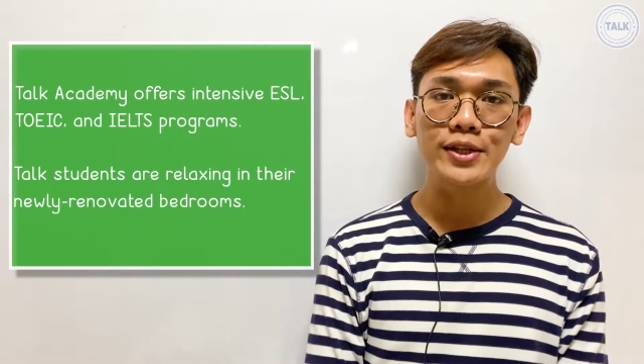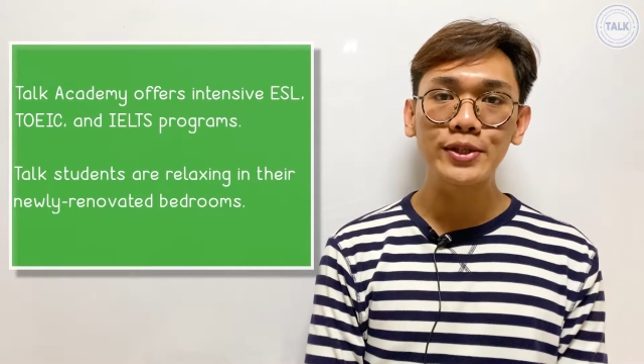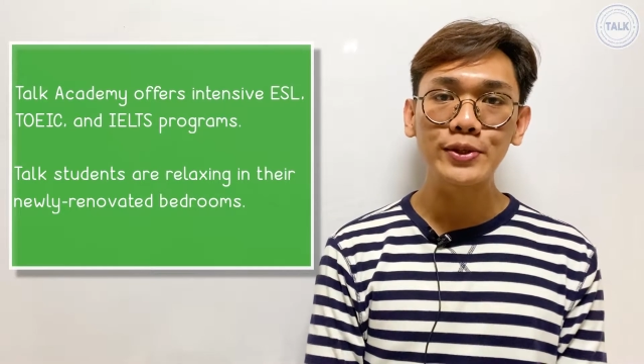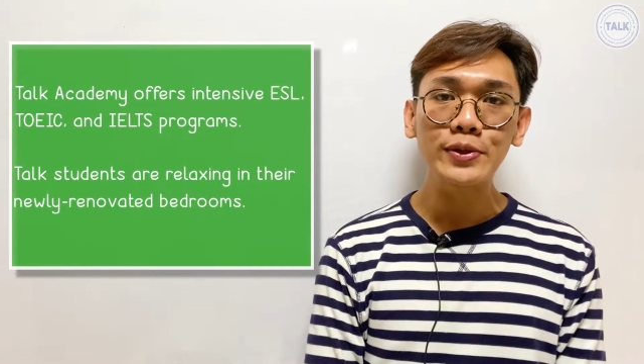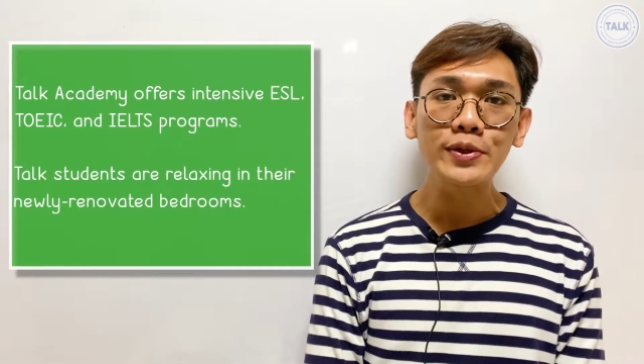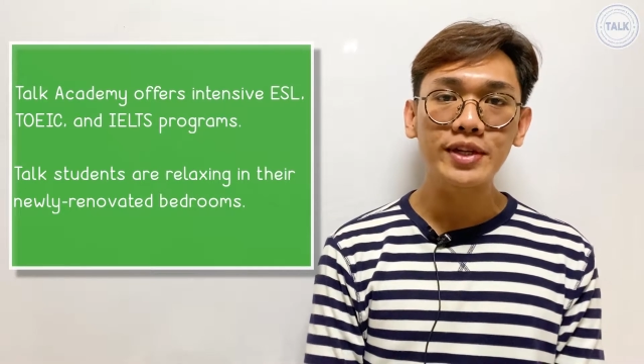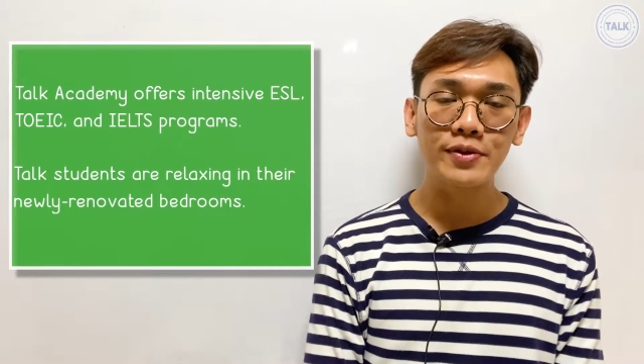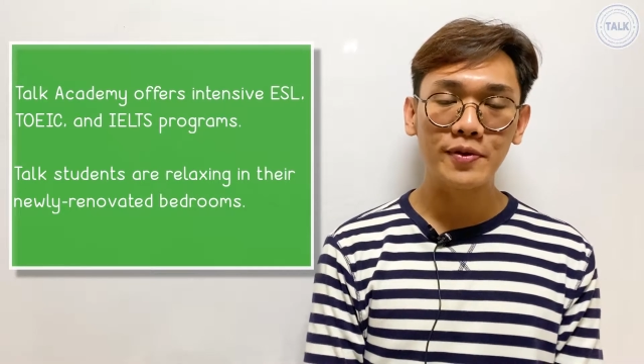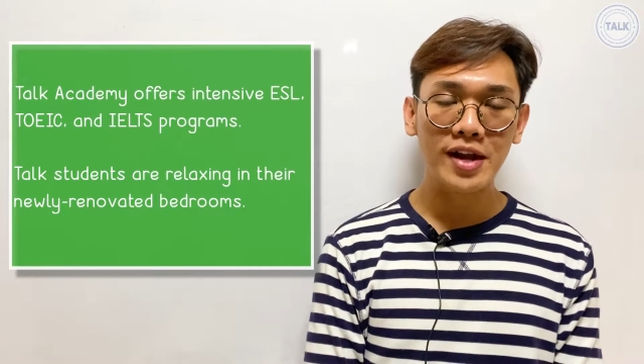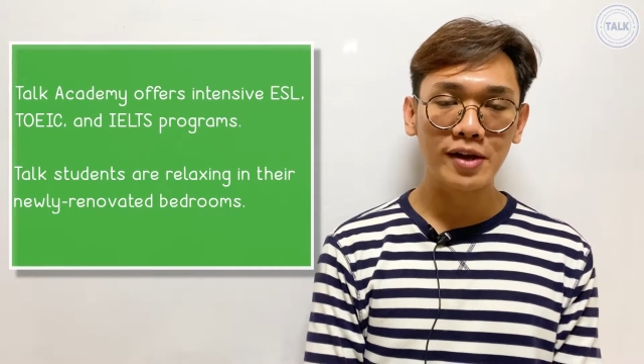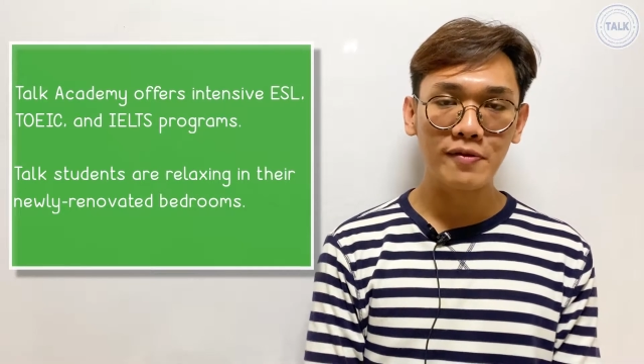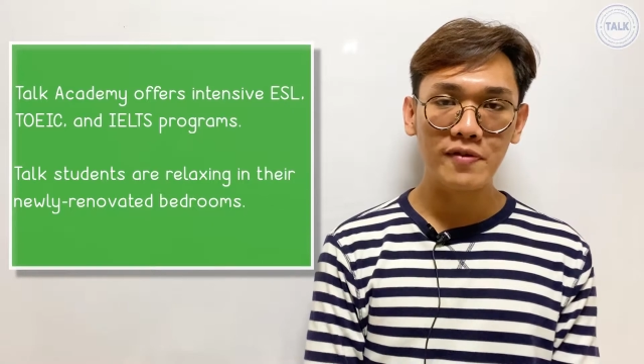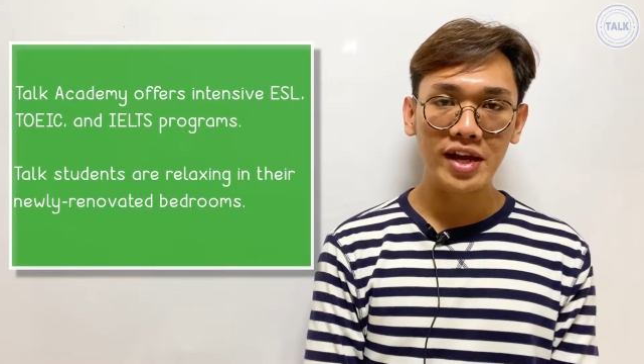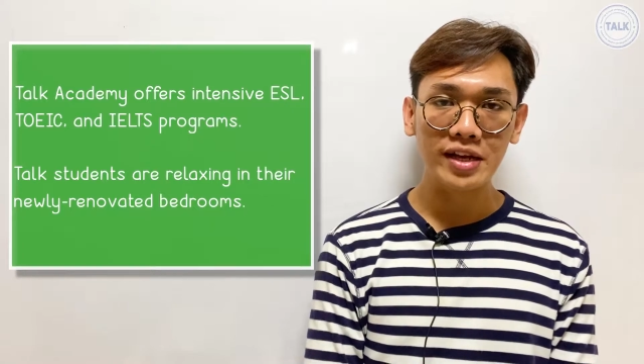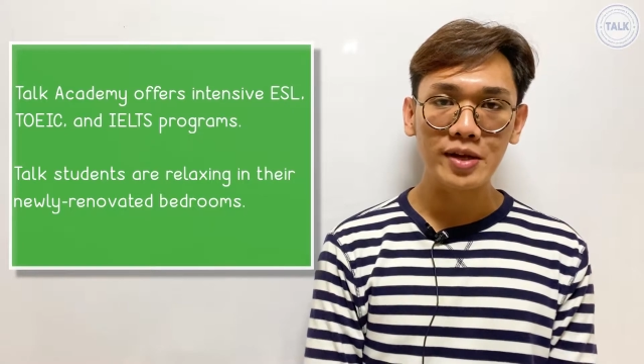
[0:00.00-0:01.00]
newly
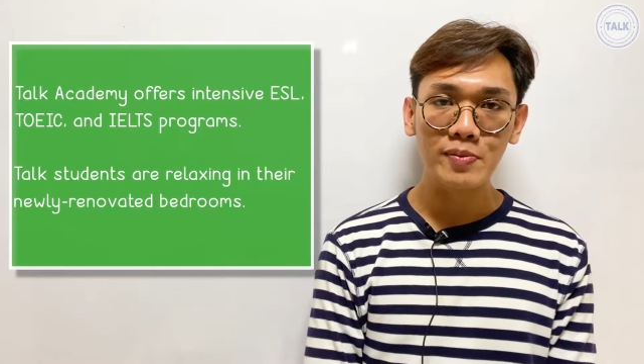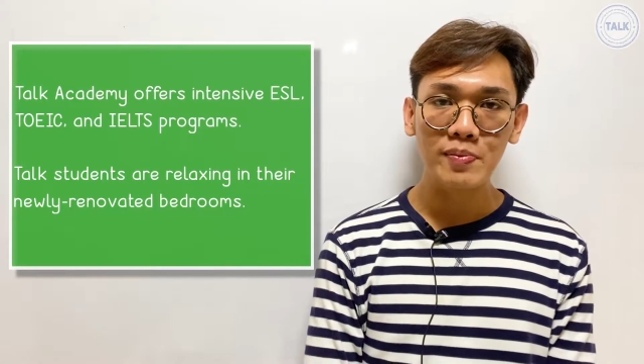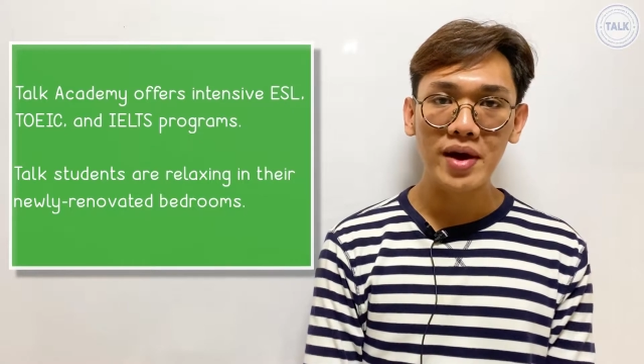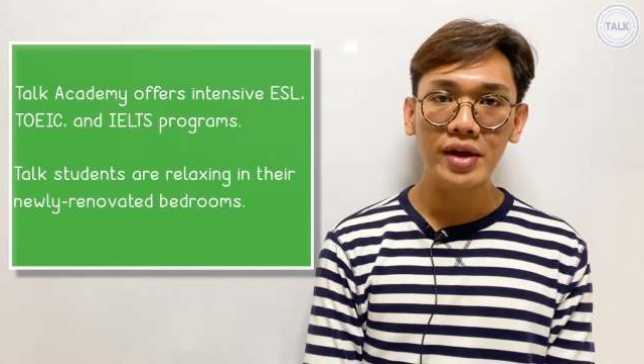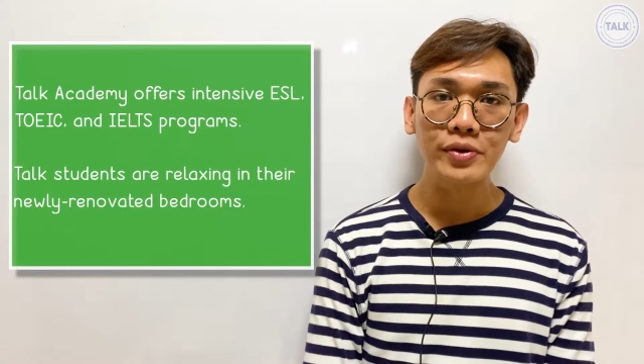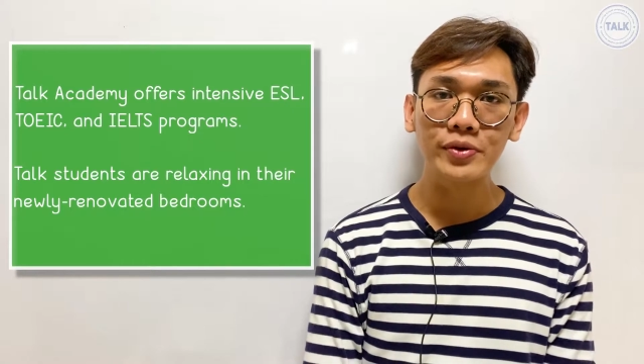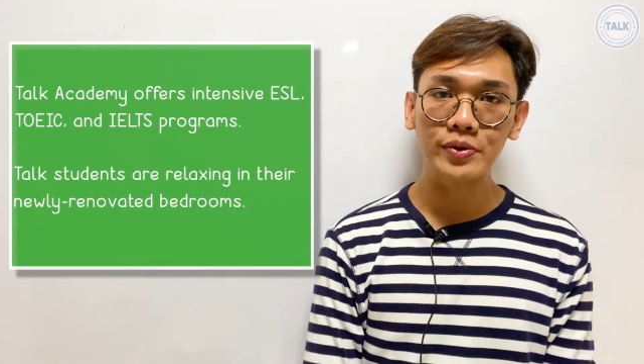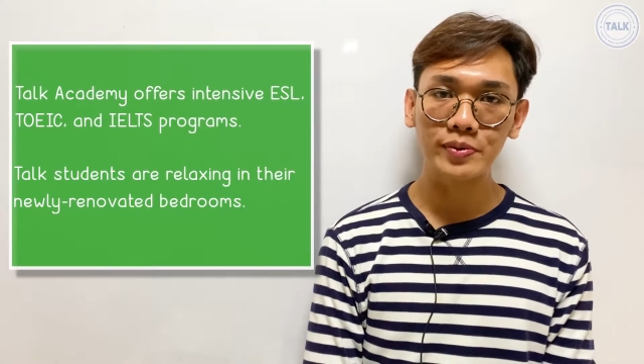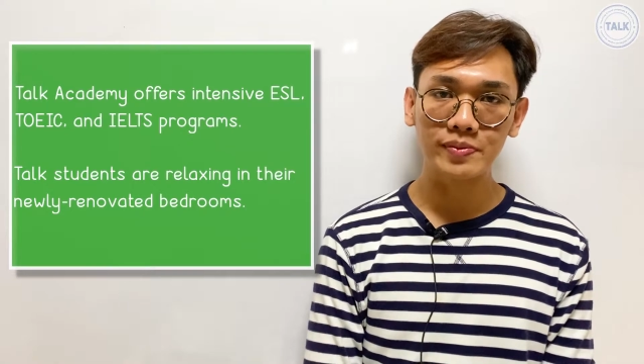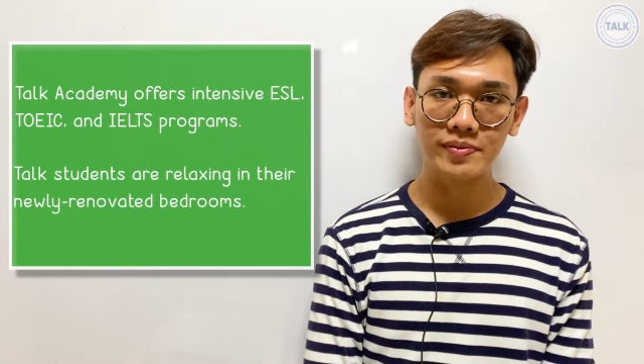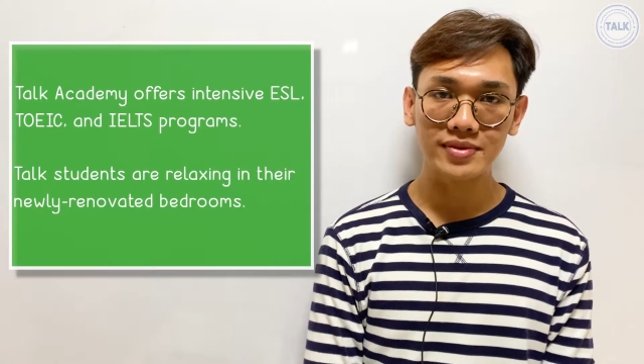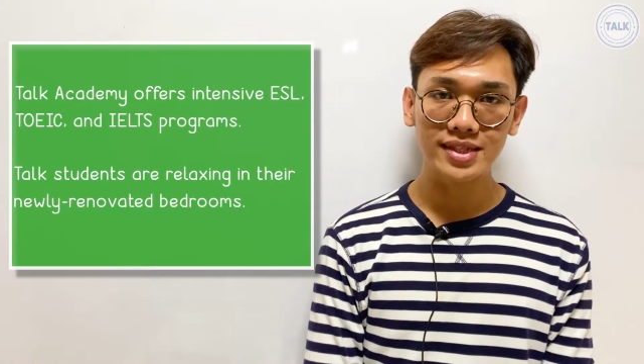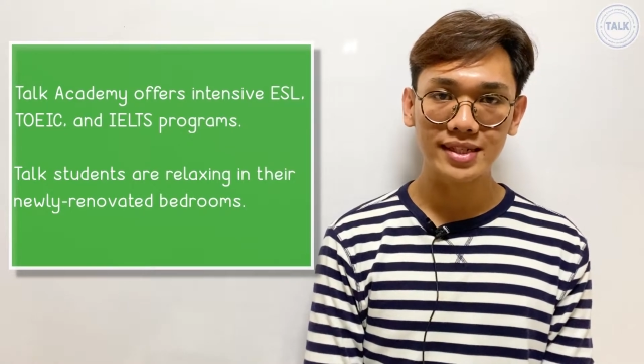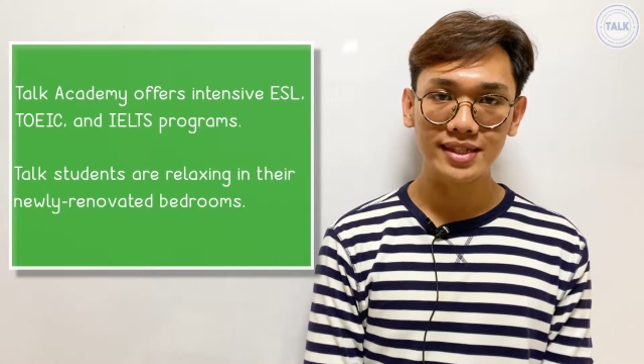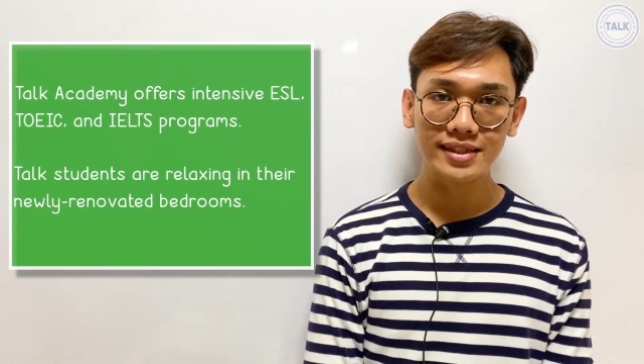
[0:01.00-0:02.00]
renovated
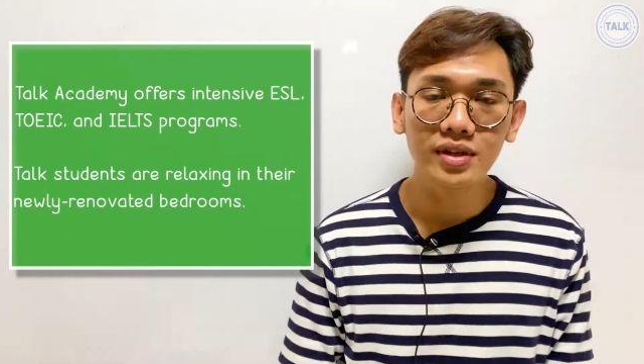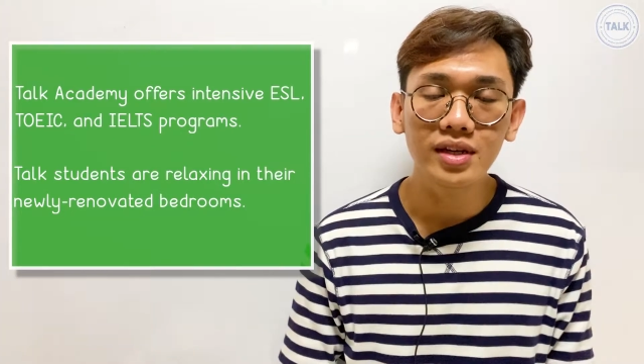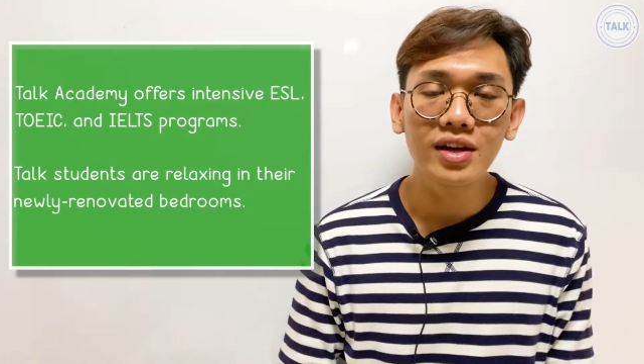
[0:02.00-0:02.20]
bedrooms.